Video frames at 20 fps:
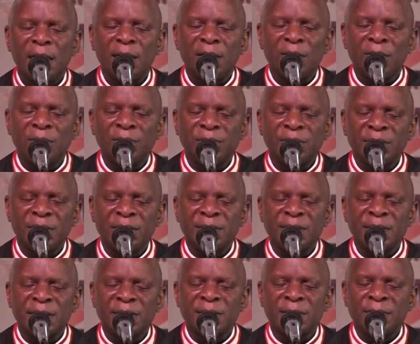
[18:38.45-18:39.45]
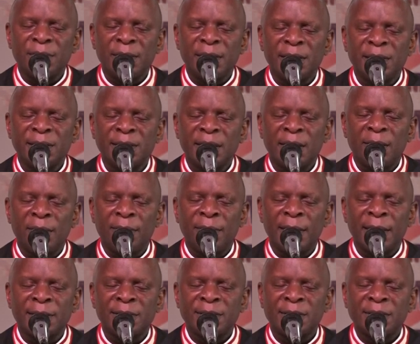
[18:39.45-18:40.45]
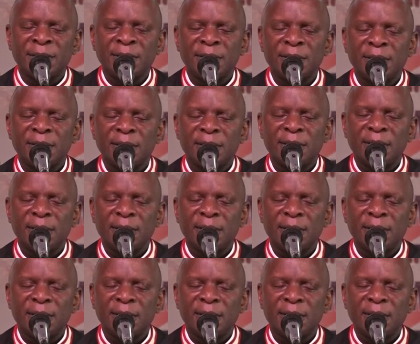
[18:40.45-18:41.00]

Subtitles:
Lord Jesus, please help us.